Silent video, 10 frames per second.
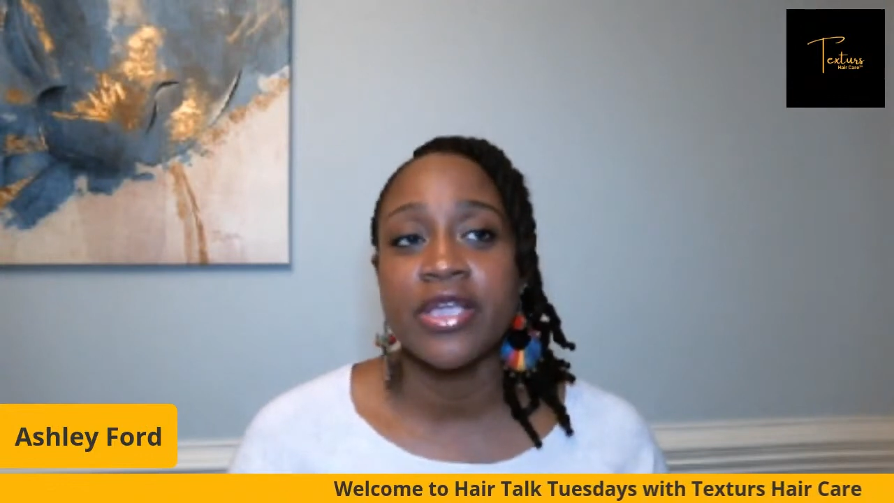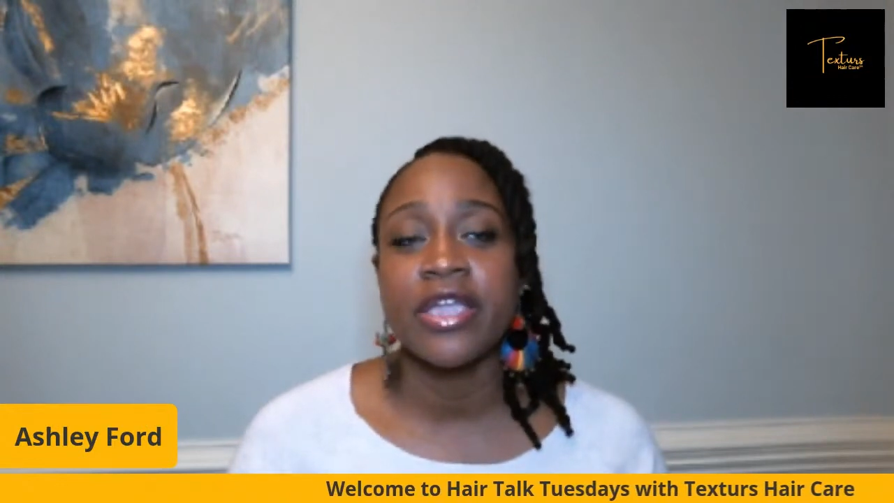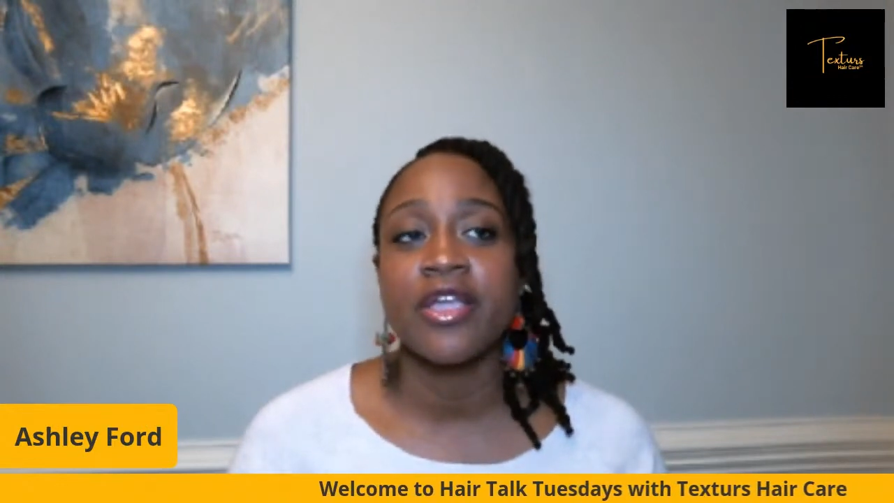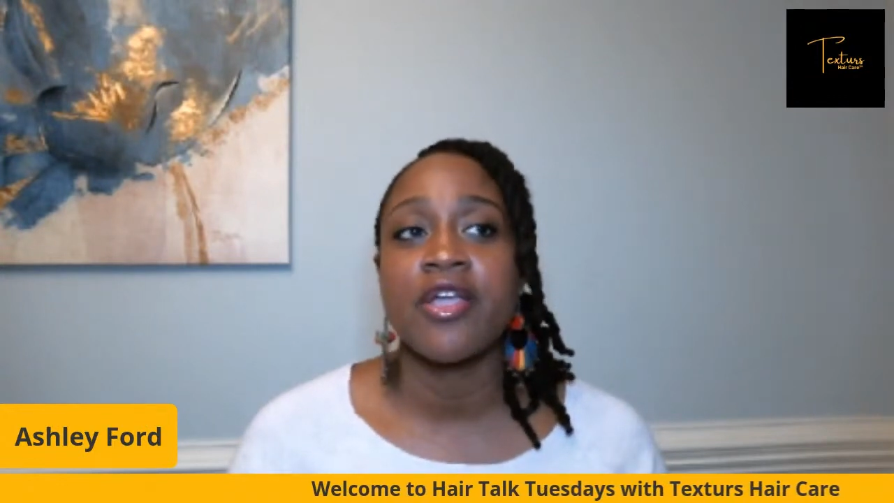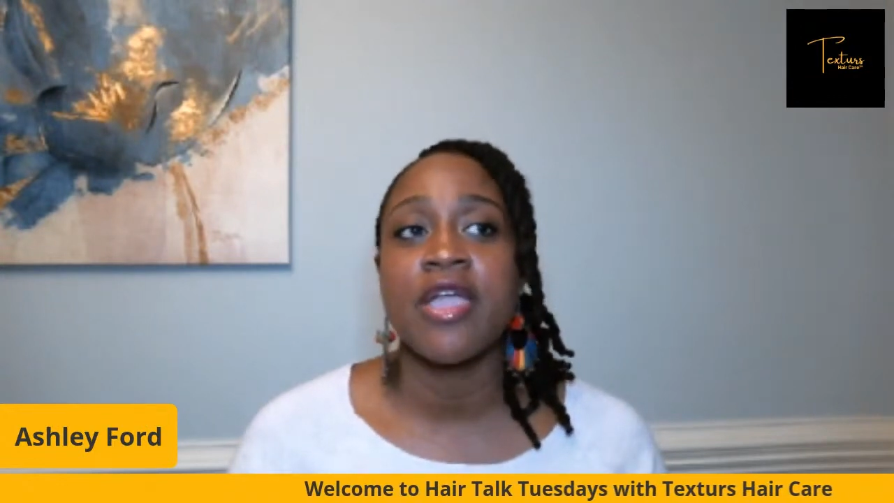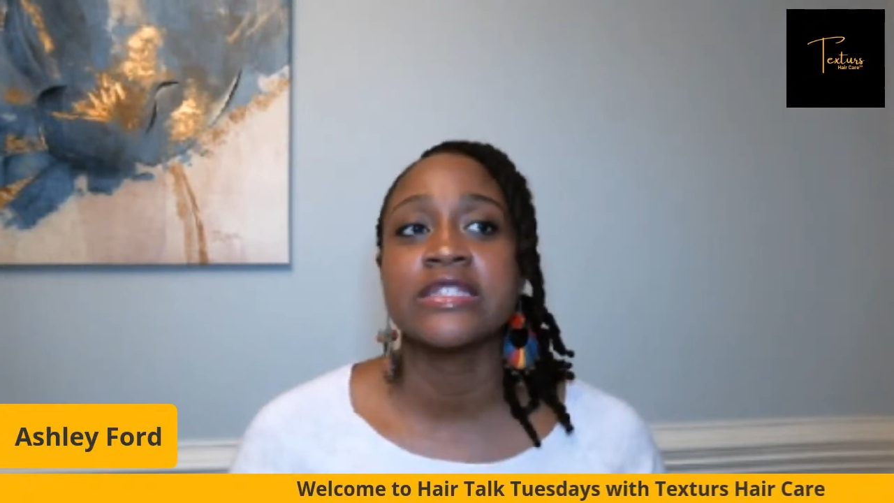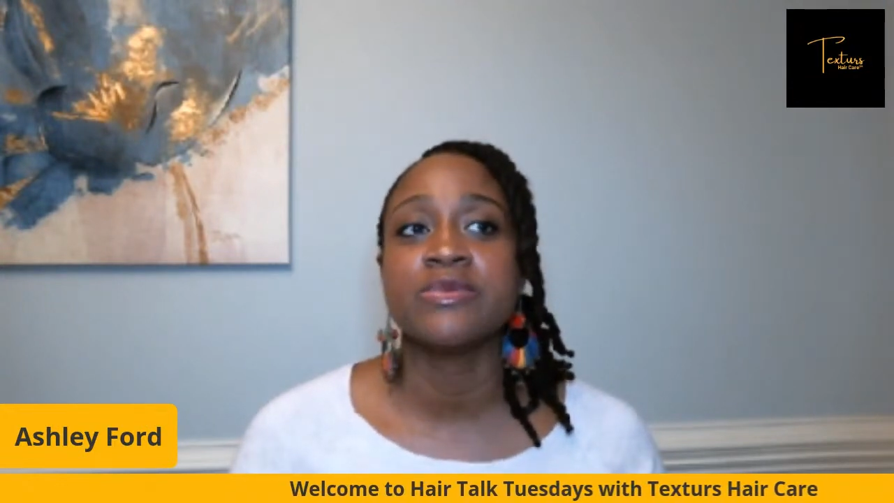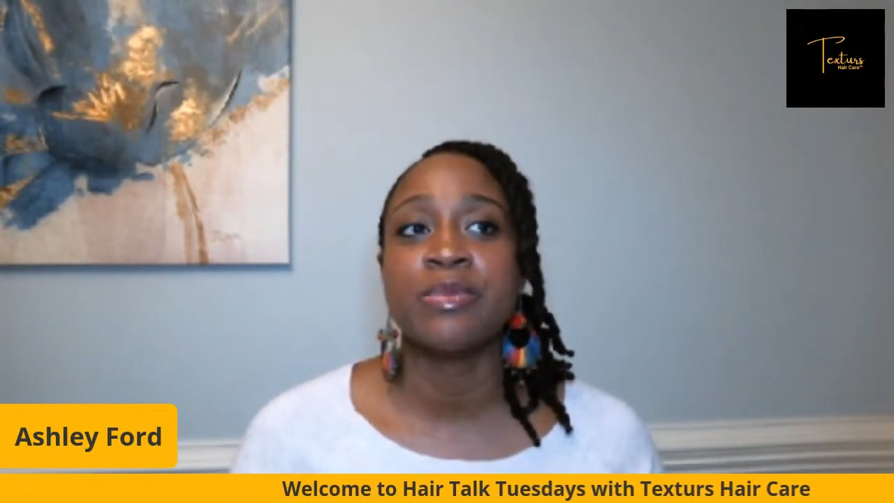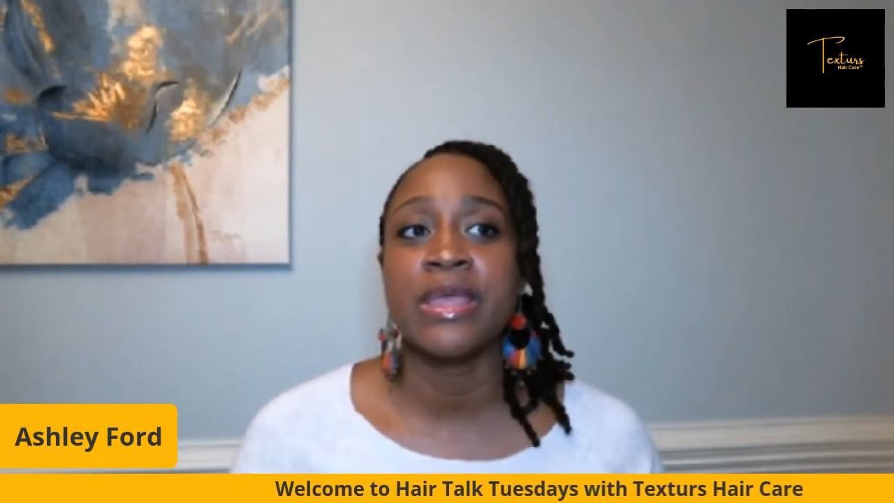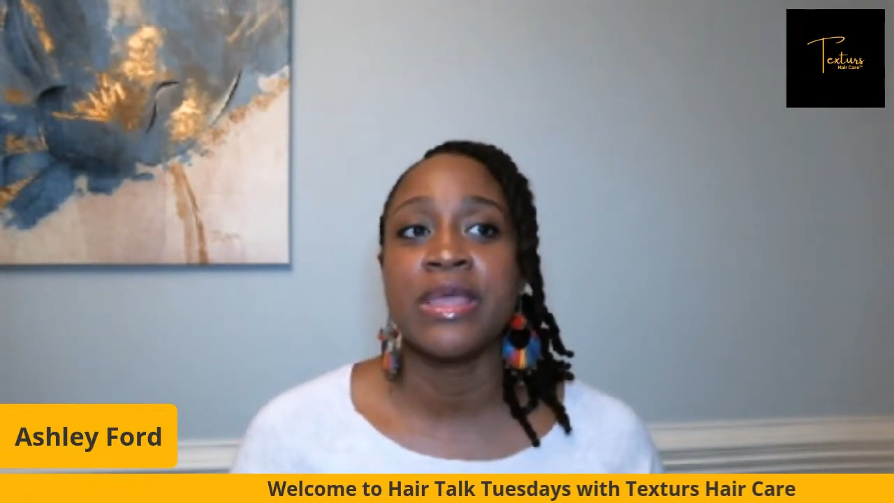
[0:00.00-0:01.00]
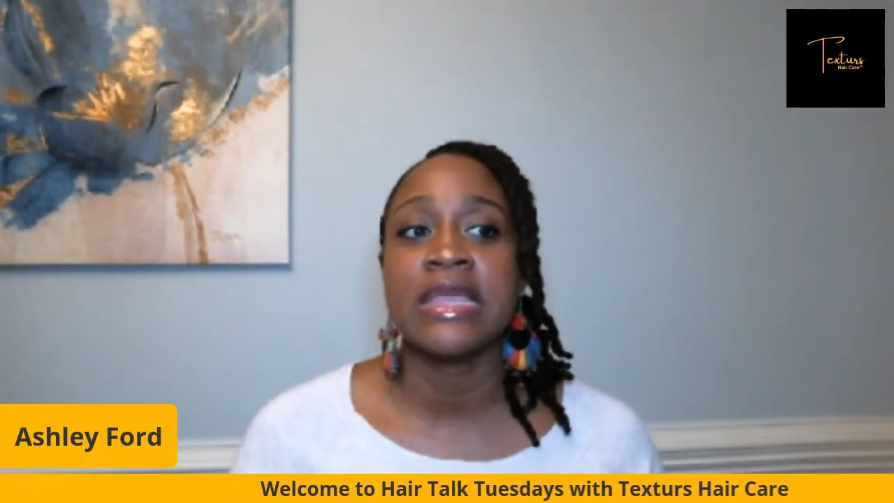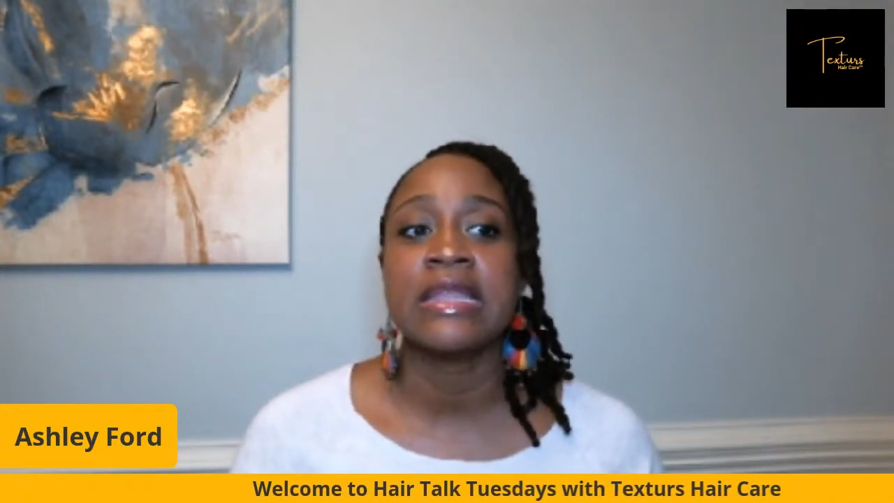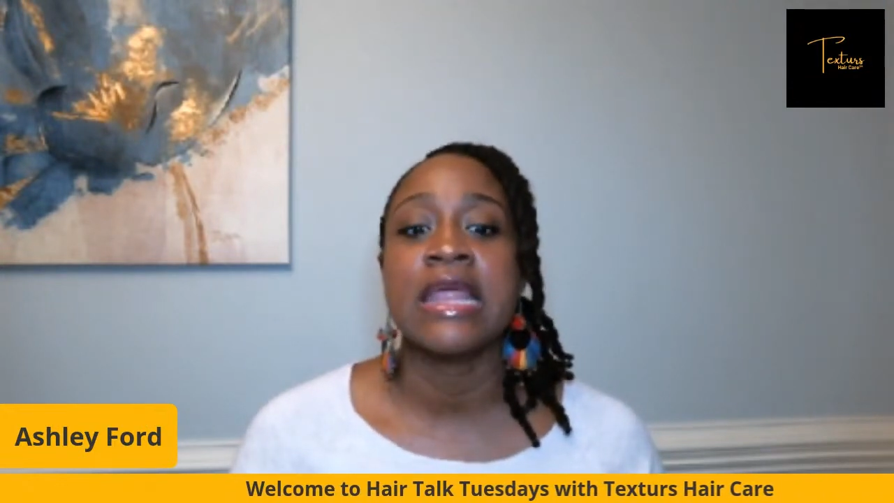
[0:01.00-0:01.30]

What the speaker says: Care has been